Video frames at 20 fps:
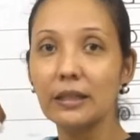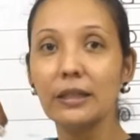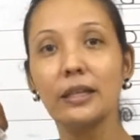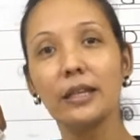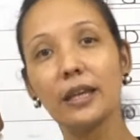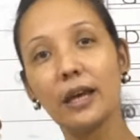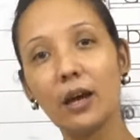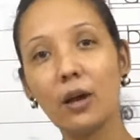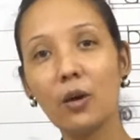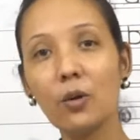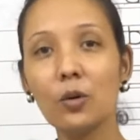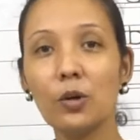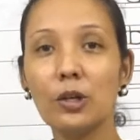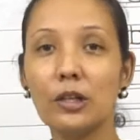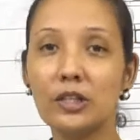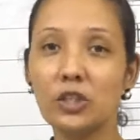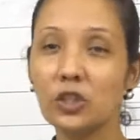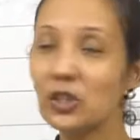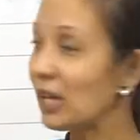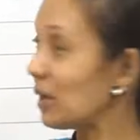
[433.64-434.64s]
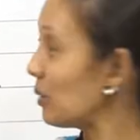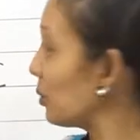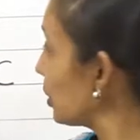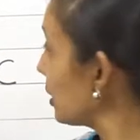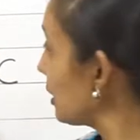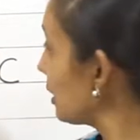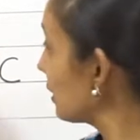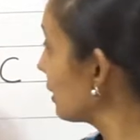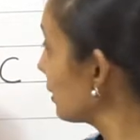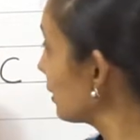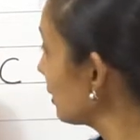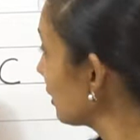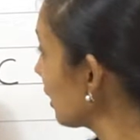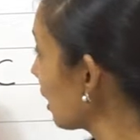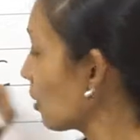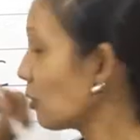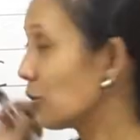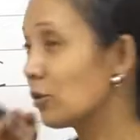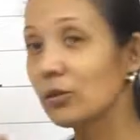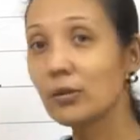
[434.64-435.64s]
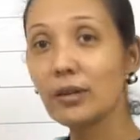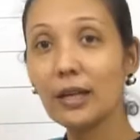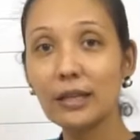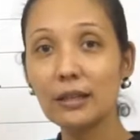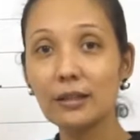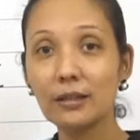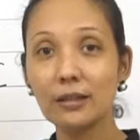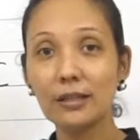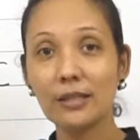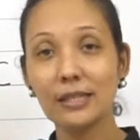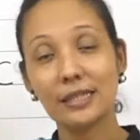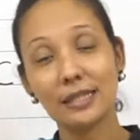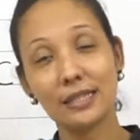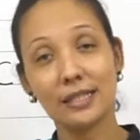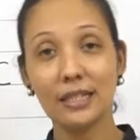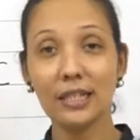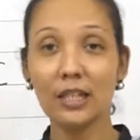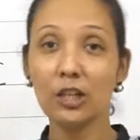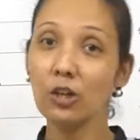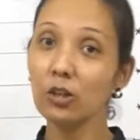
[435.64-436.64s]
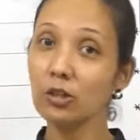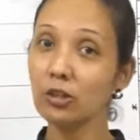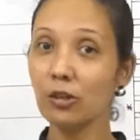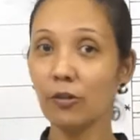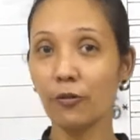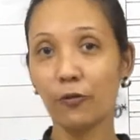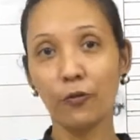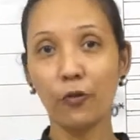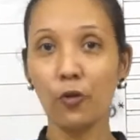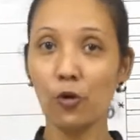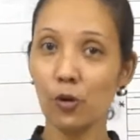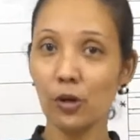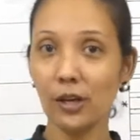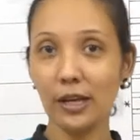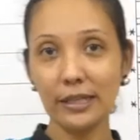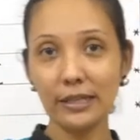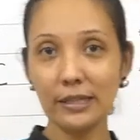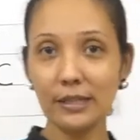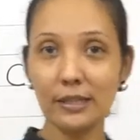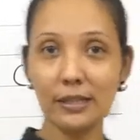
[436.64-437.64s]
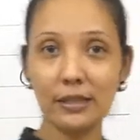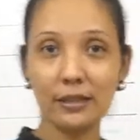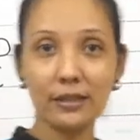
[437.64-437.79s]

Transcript: Now shall we learn how to write the C on your 4 lines?